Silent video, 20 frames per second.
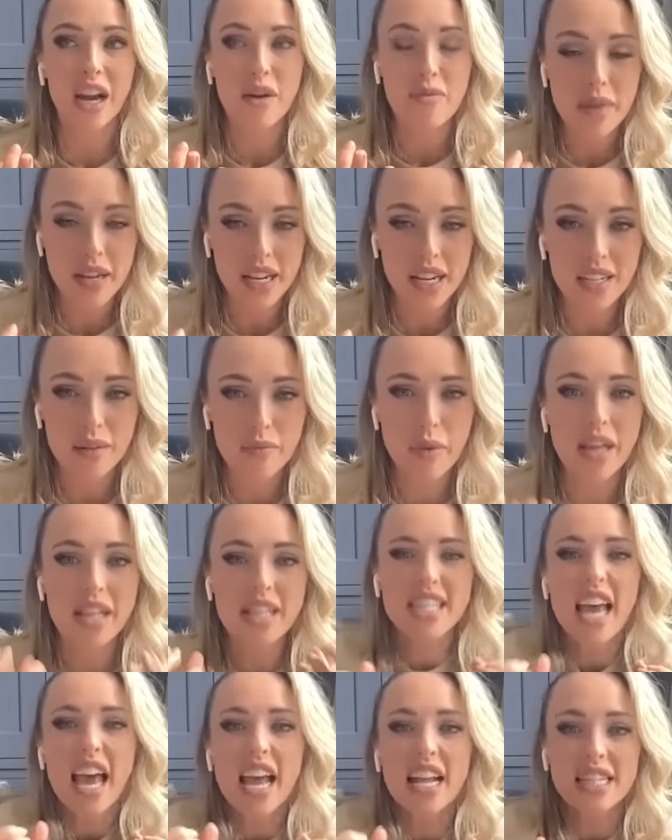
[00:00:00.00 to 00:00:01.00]
like I've been a
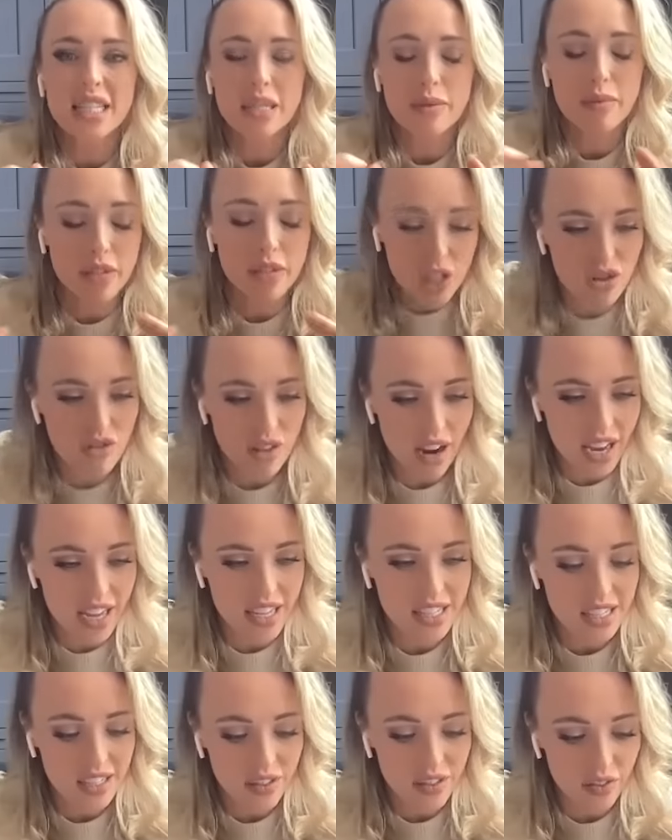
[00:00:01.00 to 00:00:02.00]
bit tense, a bit
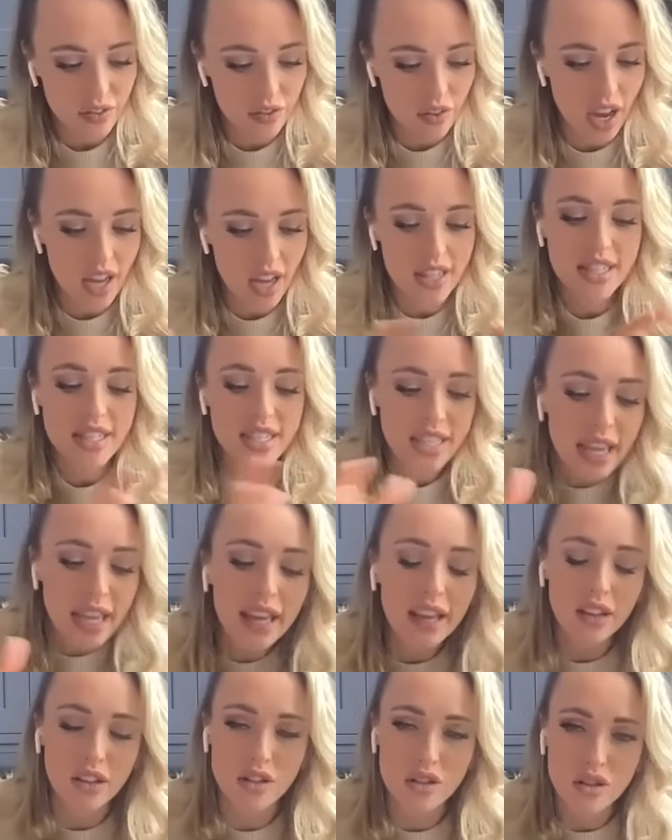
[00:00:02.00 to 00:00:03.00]
stressed
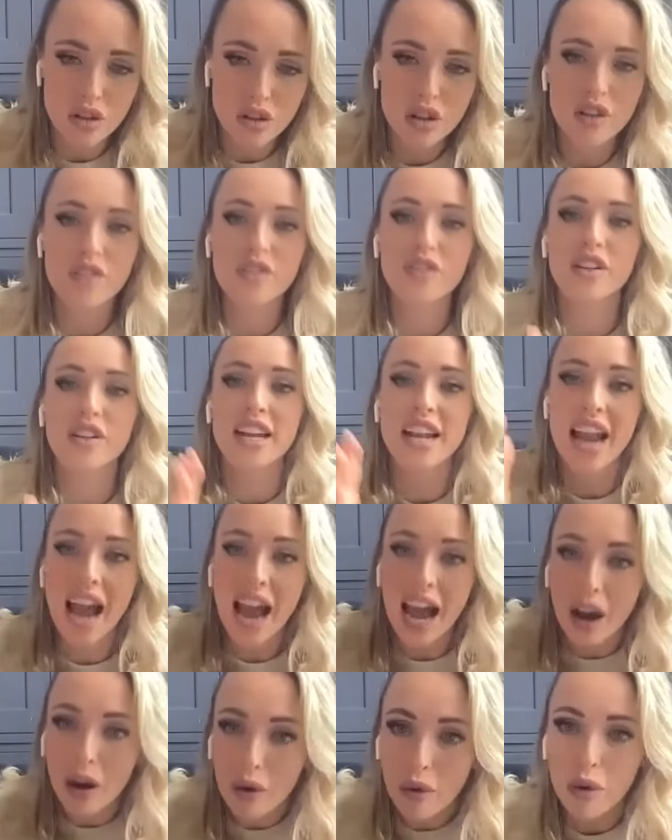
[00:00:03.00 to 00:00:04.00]
until sort of
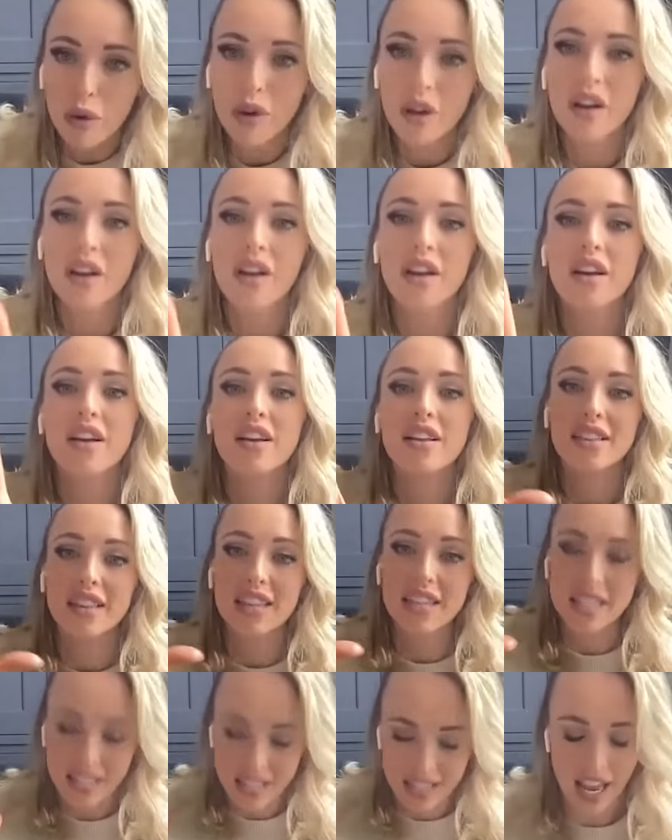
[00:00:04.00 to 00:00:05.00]
now,
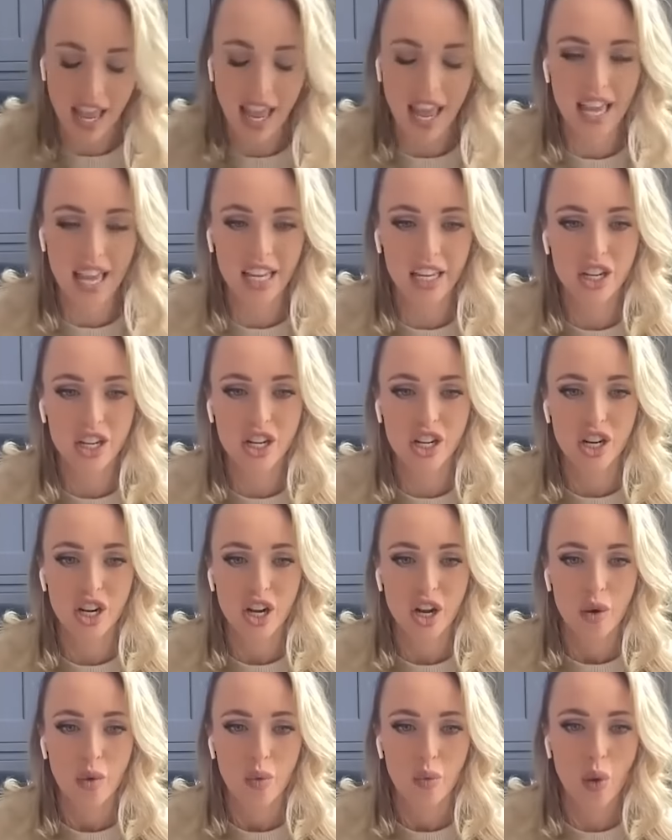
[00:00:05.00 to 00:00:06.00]
this stage
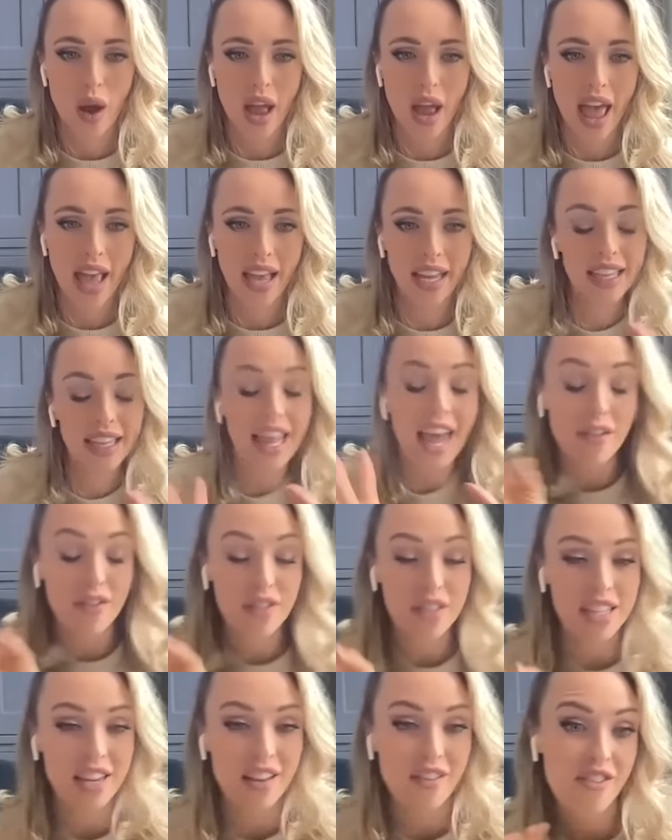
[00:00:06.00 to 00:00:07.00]
where he
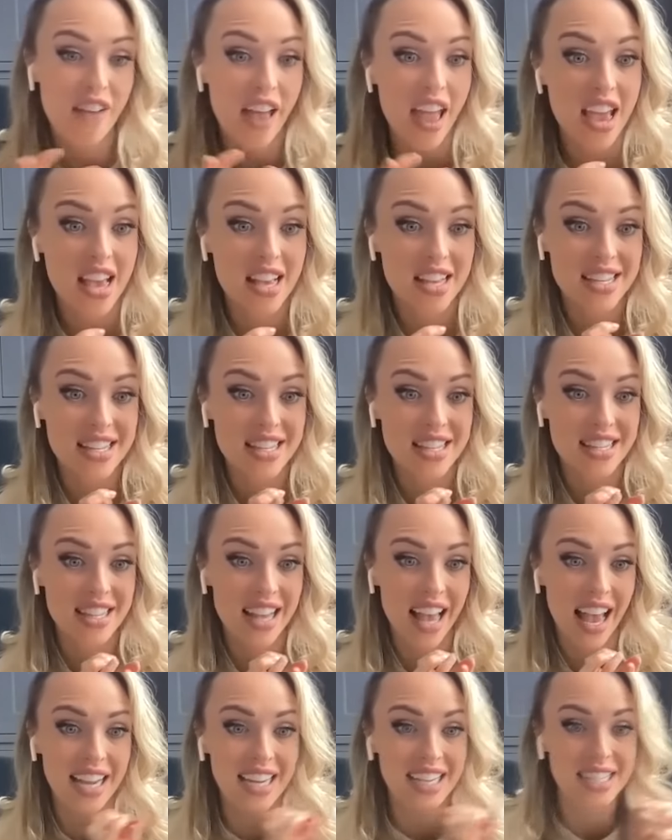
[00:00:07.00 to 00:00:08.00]
laughs in your face
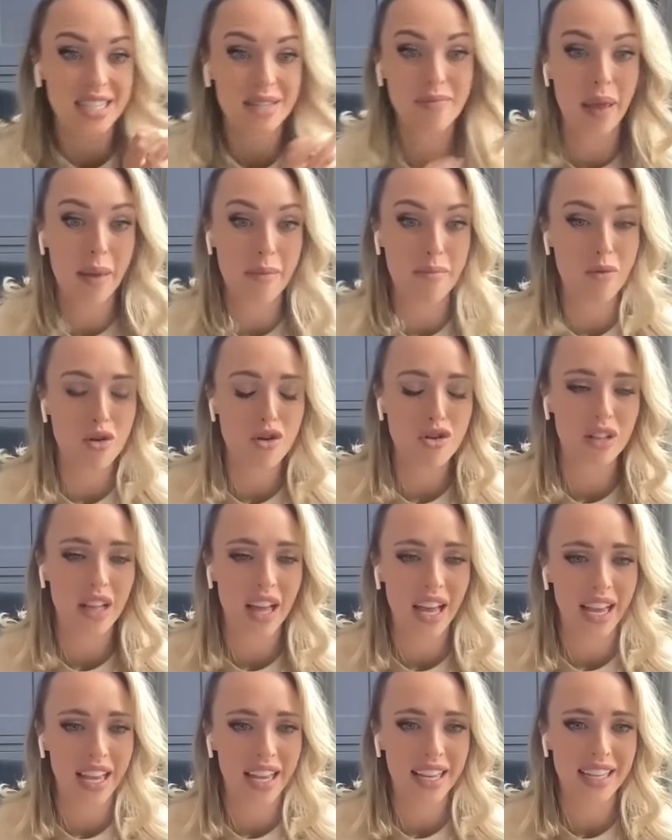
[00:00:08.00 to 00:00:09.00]
and he's a bit more
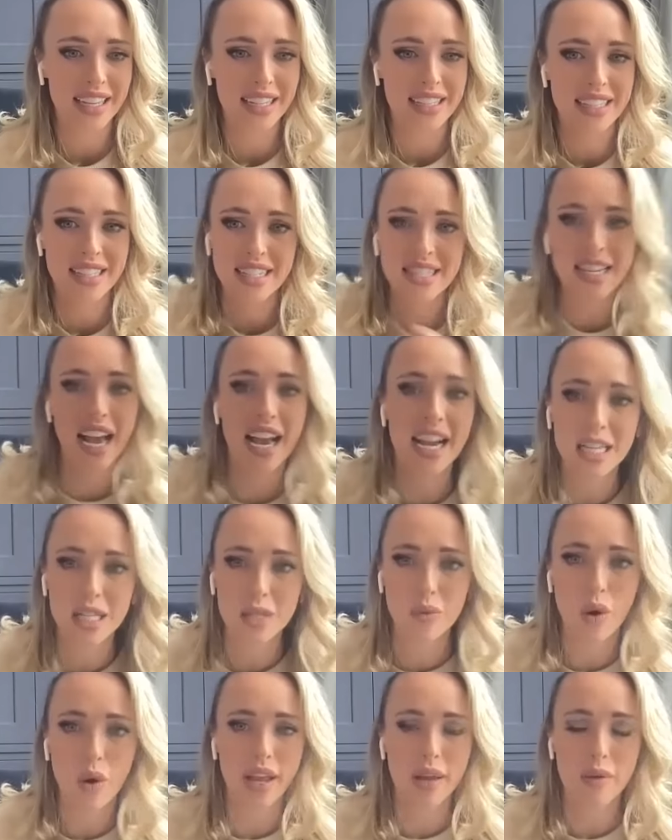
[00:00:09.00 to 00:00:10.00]
like
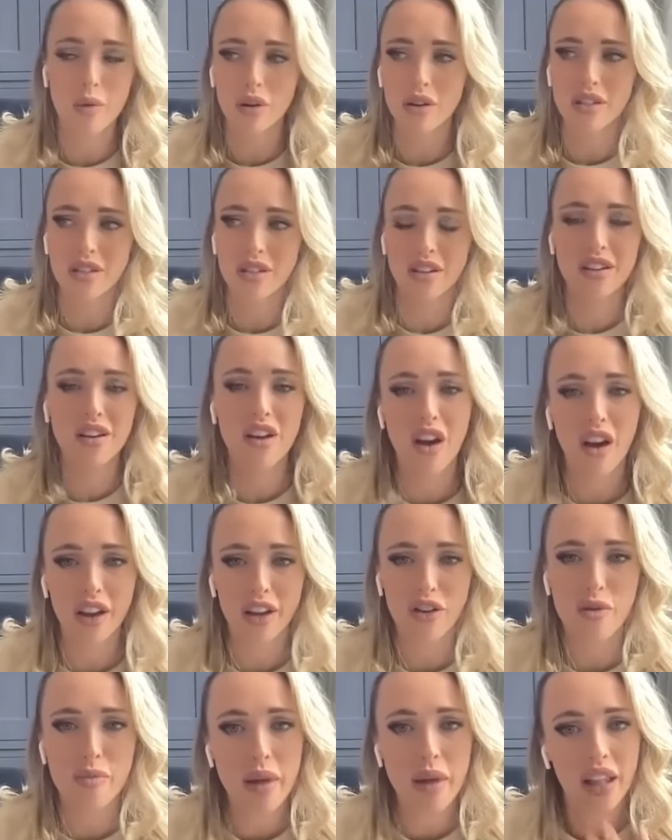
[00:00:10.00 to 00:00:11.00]
decides what he wants and
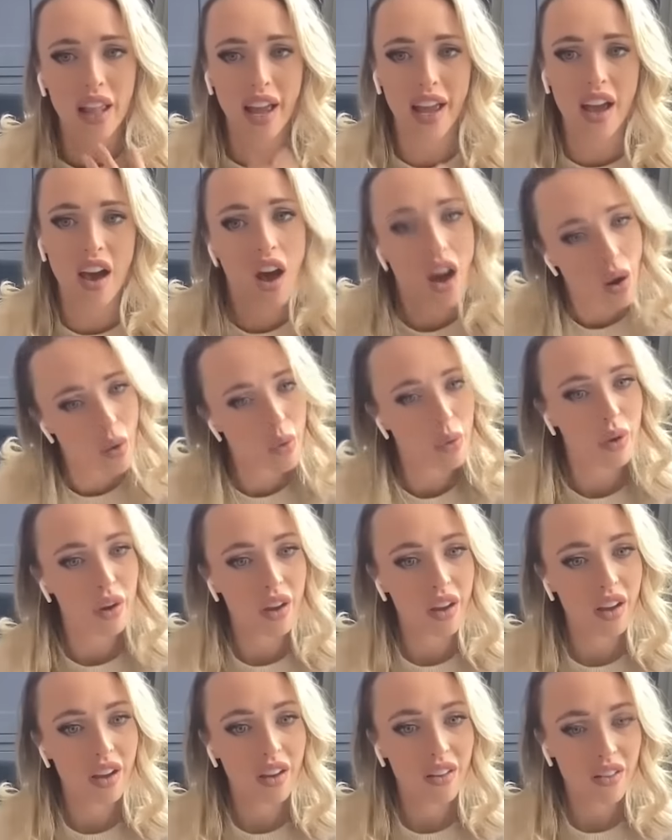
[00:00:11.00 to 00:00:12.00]
not. You're a bit like, oh,
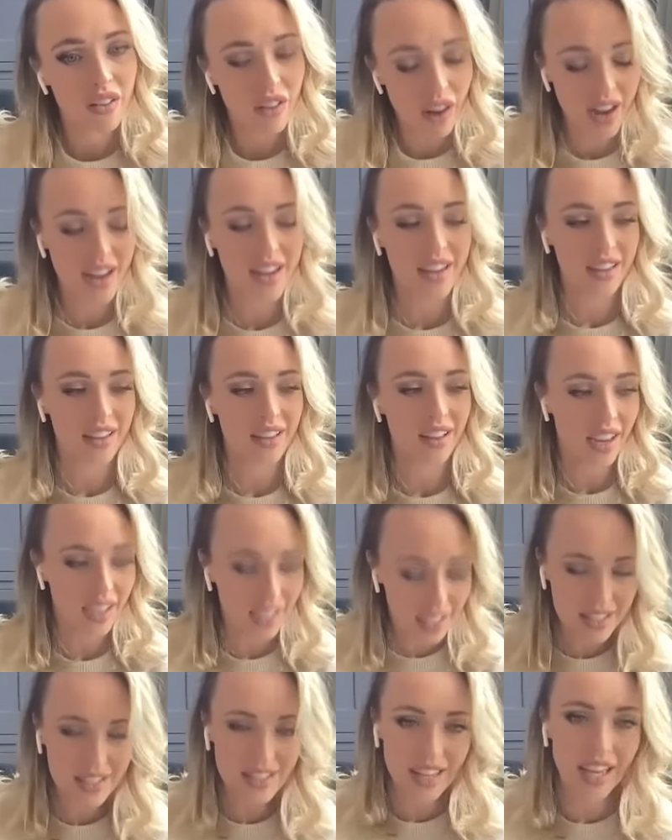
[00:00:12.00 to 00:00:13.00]
right,
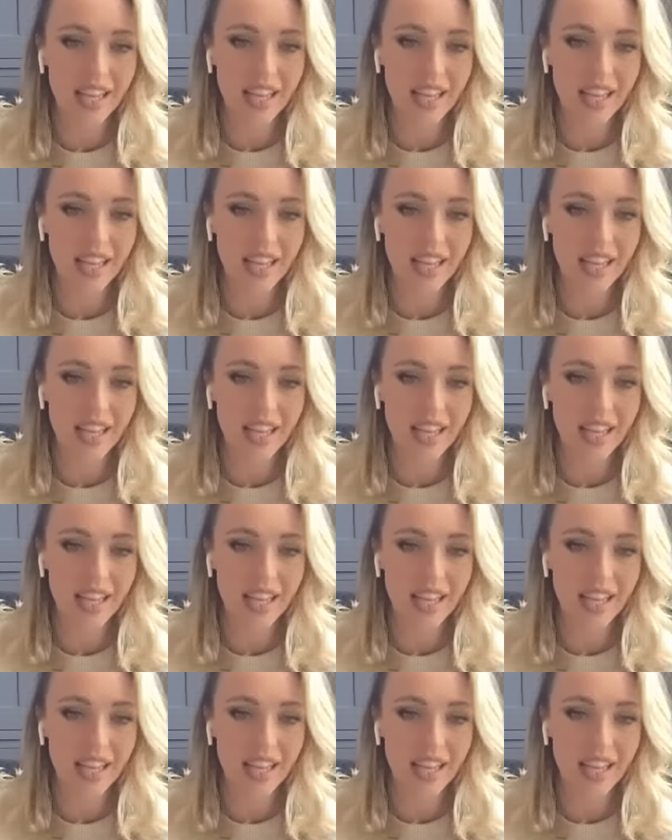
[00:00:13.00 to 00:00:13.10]
I can